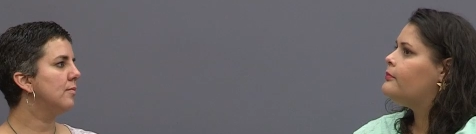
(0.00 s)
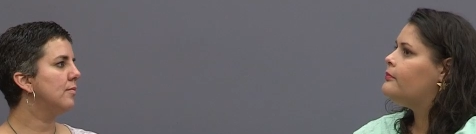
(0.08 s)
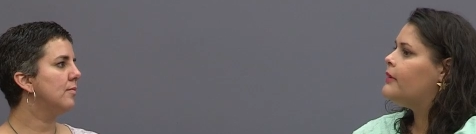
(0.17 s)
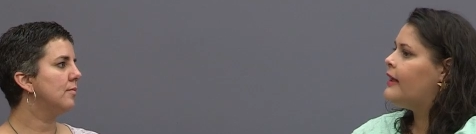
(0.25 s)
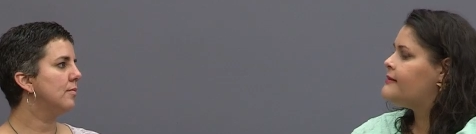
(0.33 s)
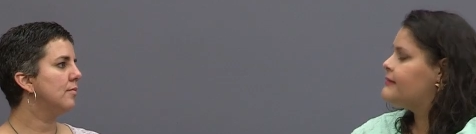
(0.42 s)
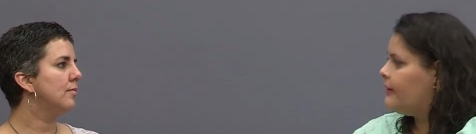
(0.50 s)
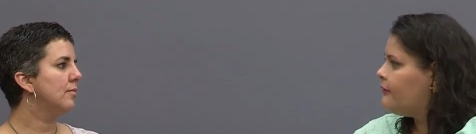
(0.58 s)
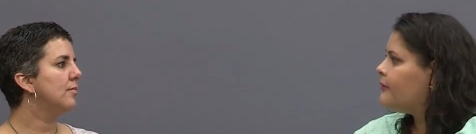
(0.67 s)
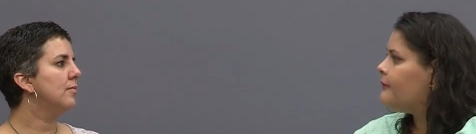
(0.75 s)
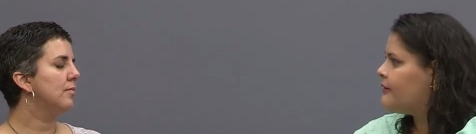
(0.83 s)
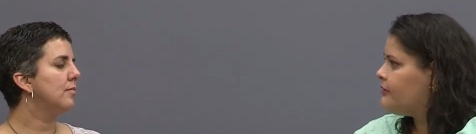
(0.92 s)
Speaker 1: last night,
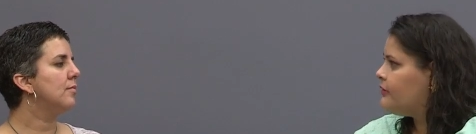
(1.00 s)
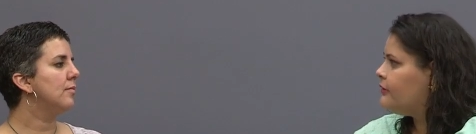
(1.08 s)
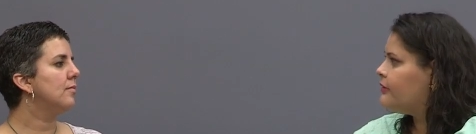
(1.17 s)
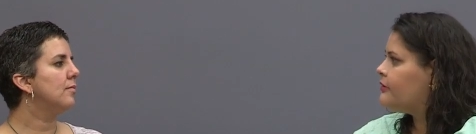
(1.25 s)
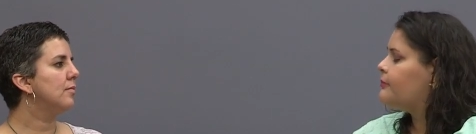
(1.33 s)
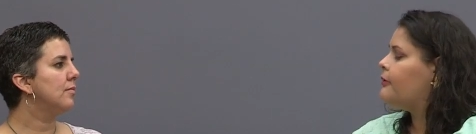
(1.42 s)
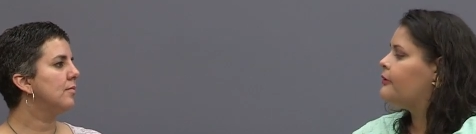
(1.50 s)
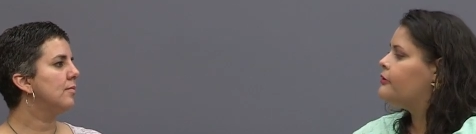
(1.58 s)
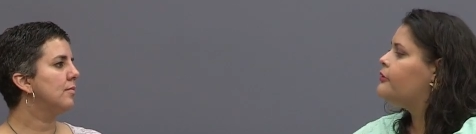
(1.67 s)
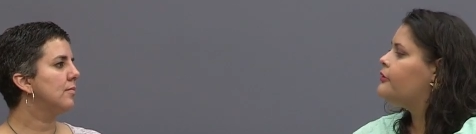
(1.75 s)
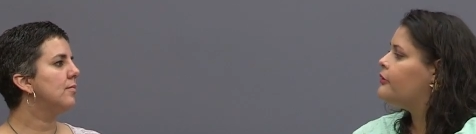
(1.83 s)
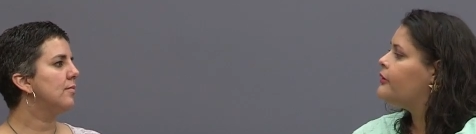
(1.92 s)
one of my students
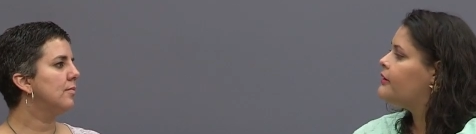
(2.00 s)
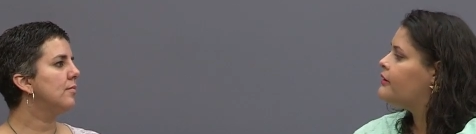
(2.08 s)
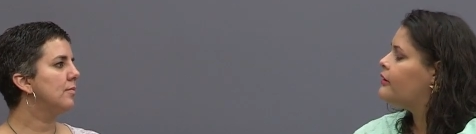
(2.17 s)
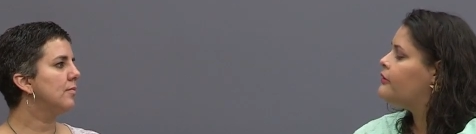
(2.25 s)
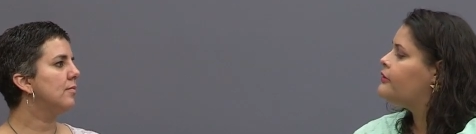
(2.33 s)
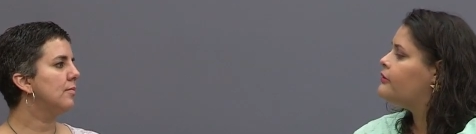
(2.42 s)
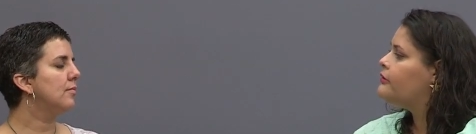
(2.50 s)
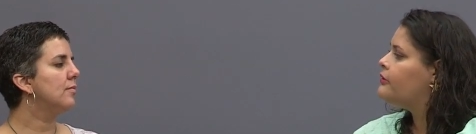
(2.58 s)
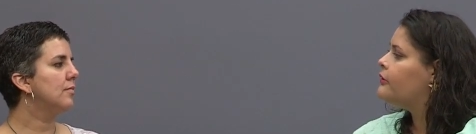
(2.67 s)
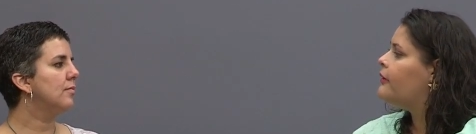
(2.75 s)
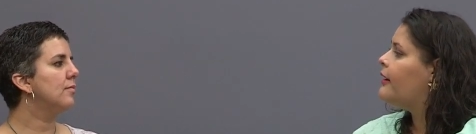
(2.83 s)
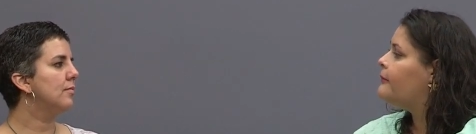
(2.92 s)
approached you and told
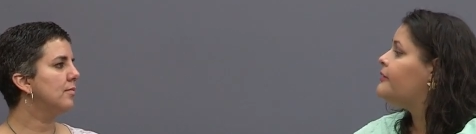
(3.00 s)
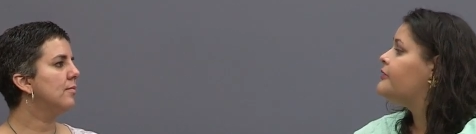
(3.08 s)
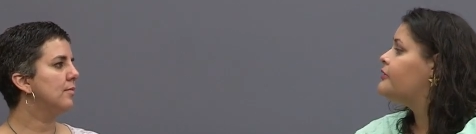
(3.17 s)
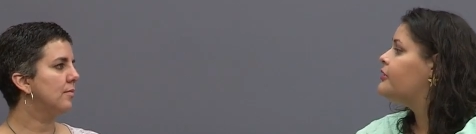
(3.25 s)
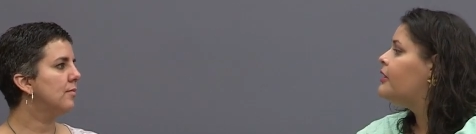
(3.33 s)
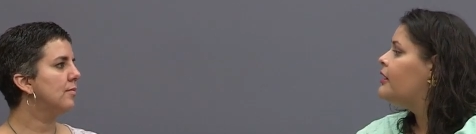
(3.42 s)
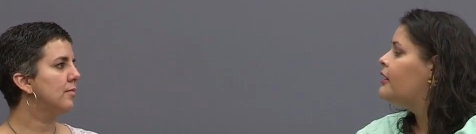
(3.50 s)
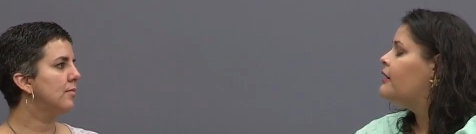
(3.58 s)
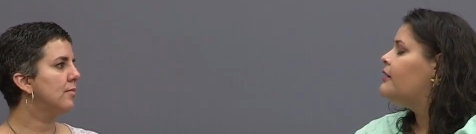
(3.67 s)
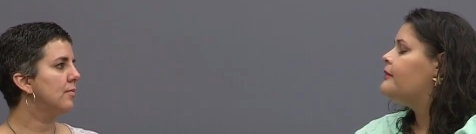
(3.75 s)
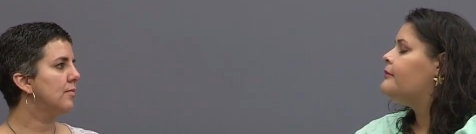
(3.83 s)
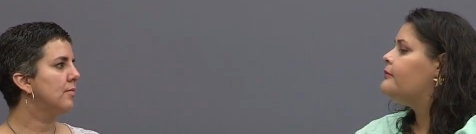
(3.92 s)
you how much
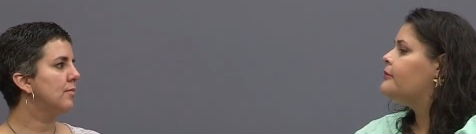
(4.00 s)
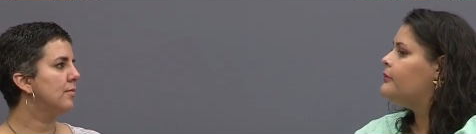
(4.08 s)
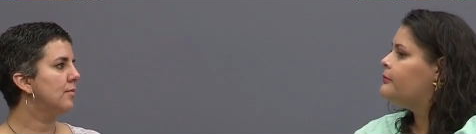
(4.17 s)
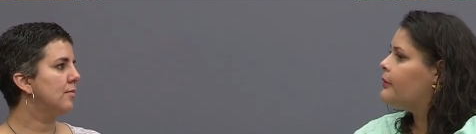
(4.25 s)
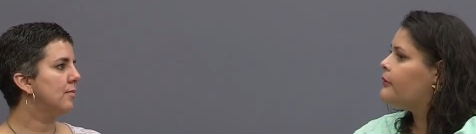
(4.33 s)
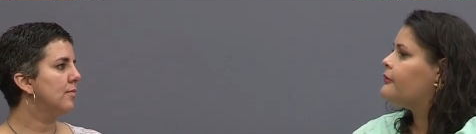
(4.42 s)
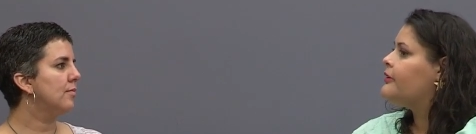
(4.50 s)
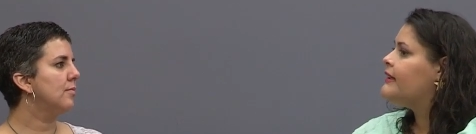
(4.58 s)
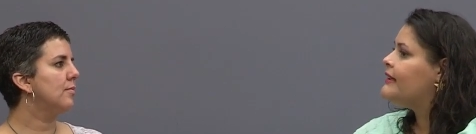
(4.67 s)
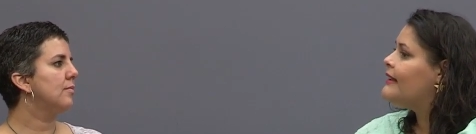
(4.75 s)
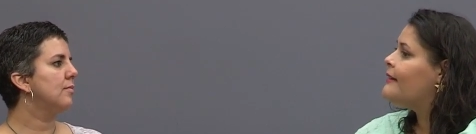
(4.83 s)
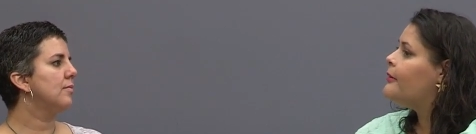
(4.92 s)
both
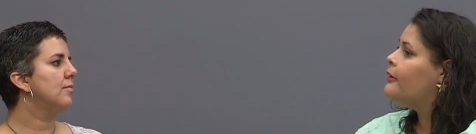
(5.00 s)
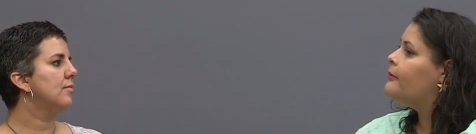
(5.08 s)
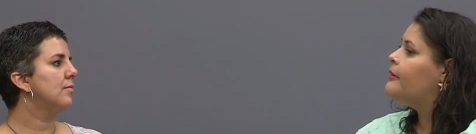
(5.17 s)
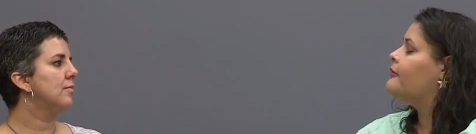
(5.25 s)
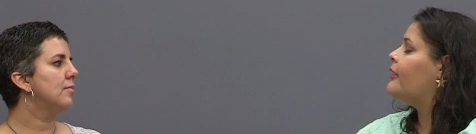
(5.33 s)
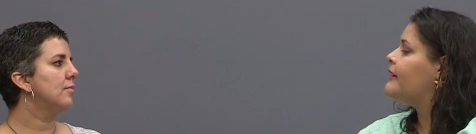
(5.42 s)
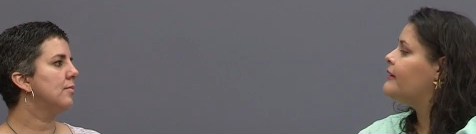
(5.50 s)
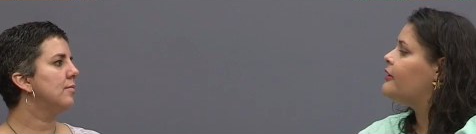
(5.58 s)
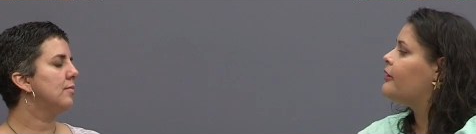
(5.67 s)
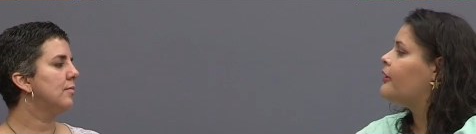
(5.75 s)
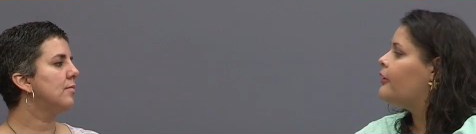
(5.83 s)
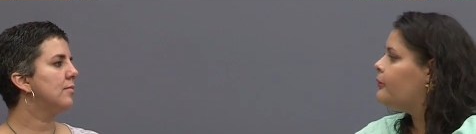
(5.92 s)
reading that poem and writing
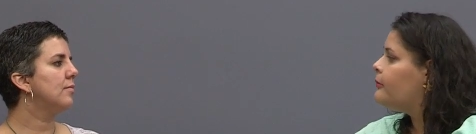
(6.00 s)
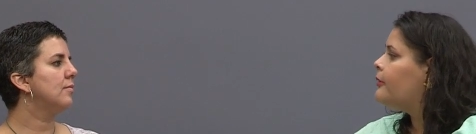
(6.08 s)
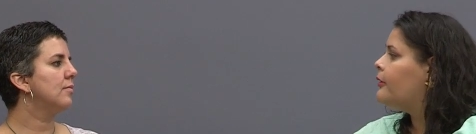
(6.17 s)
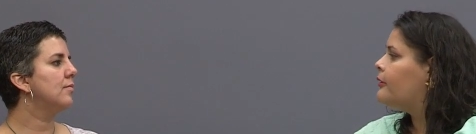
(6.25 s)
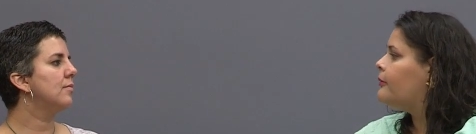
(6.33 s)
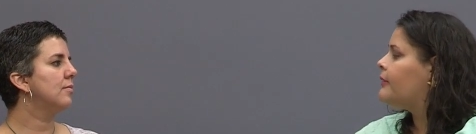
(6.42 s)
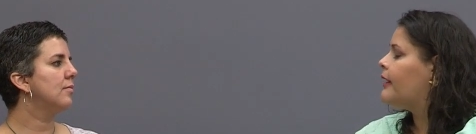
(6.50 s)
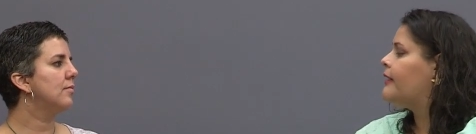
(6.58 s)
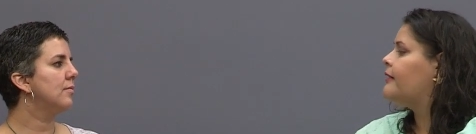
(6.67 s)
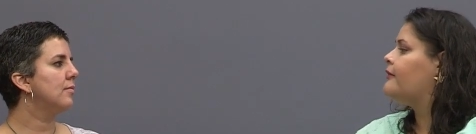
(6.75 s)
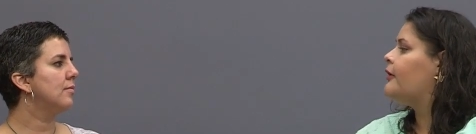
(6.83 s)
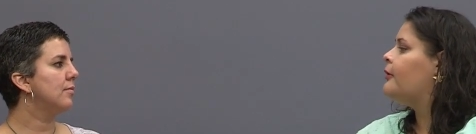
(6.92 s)
her own poem
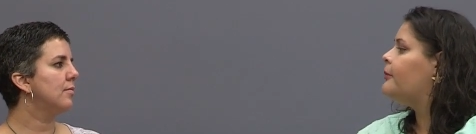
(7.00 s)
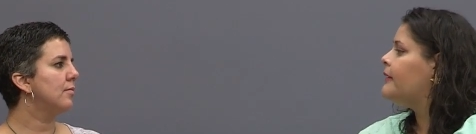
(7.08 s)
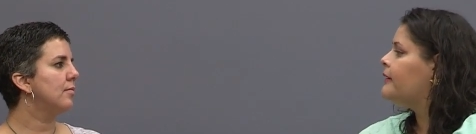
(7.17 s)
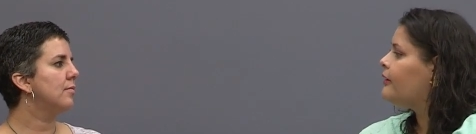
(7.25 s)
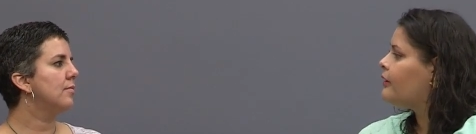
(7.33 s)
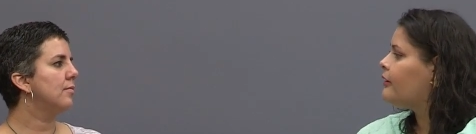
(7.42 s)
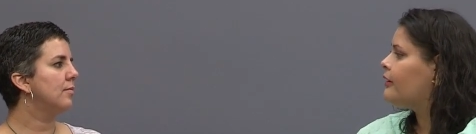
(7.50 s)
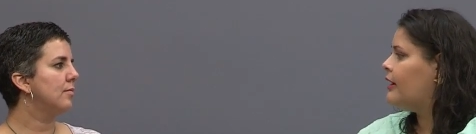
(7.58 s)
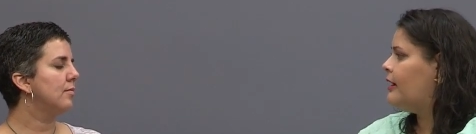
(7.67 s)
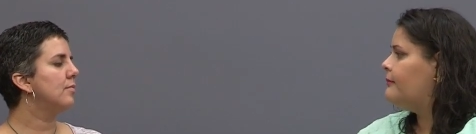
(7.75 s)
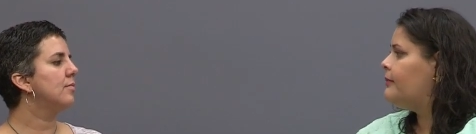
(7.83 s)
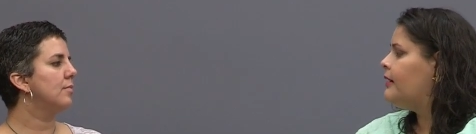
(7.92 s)
kind of opened her
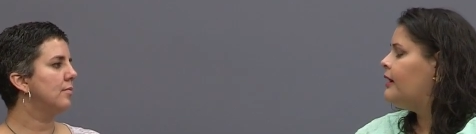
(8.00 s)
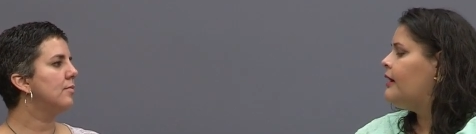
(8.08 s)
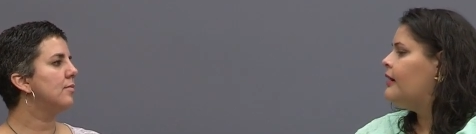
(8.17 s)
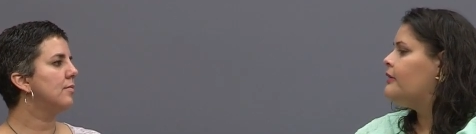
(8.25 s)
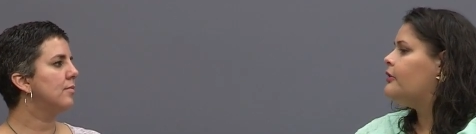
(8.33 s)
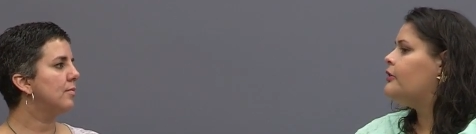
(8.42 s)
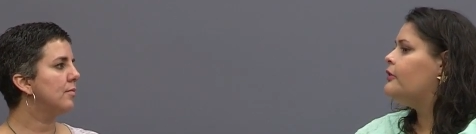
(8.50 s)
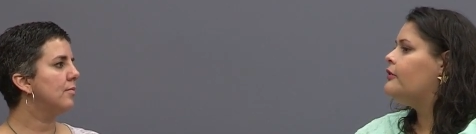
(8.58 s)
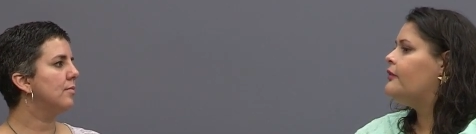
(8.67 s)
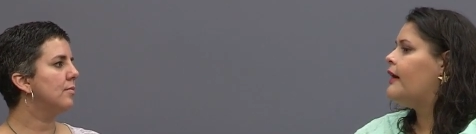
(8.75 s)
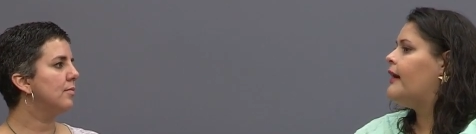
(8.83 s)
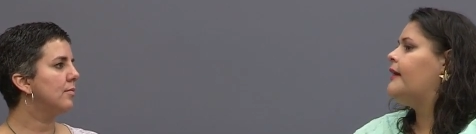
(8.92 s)
up. Do you
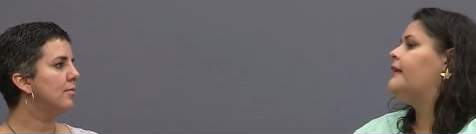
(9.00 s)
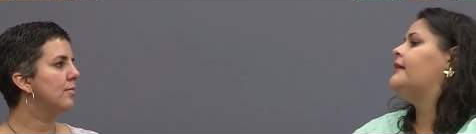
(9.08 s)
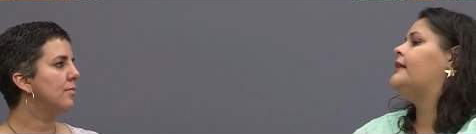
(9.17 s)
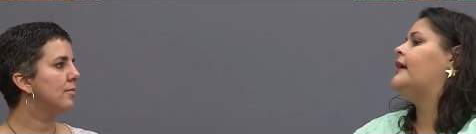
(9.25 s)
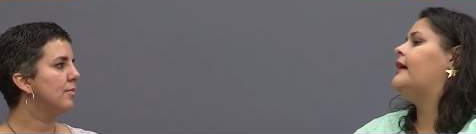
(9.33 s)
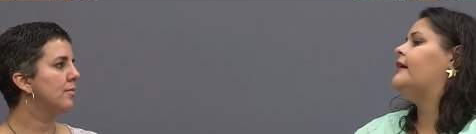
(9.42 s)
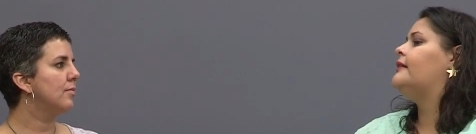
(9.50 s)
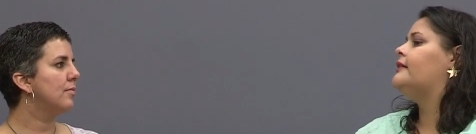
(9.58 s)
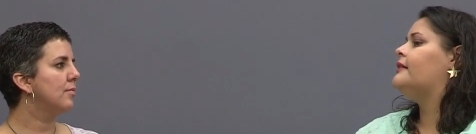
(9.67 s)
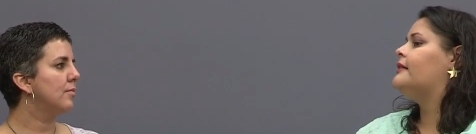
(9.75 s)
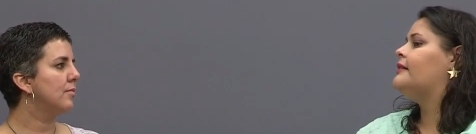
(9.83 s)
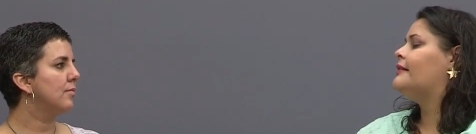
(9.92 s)
find that
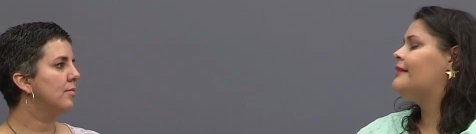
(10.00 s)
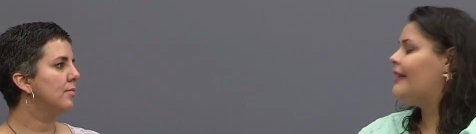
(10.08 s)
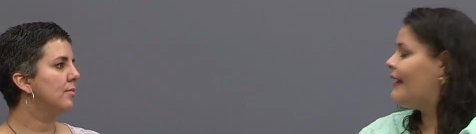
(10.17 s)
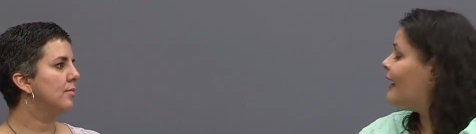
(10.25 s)
that